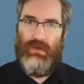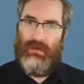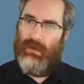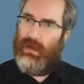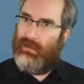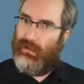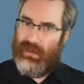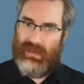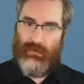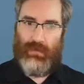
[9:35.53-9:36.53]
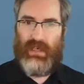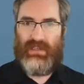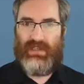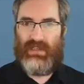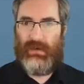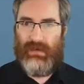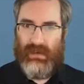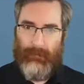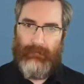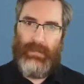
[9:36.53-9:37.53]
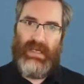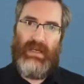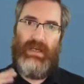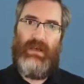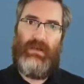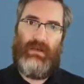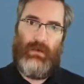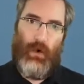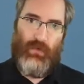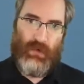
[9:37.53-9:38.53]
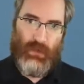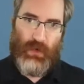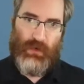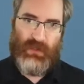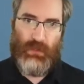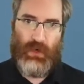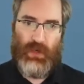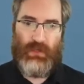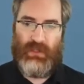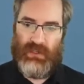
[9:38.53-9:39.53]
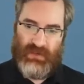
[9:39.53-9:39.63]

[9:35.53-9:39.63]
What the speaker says: You're not looking for necessarily a big overproduced production,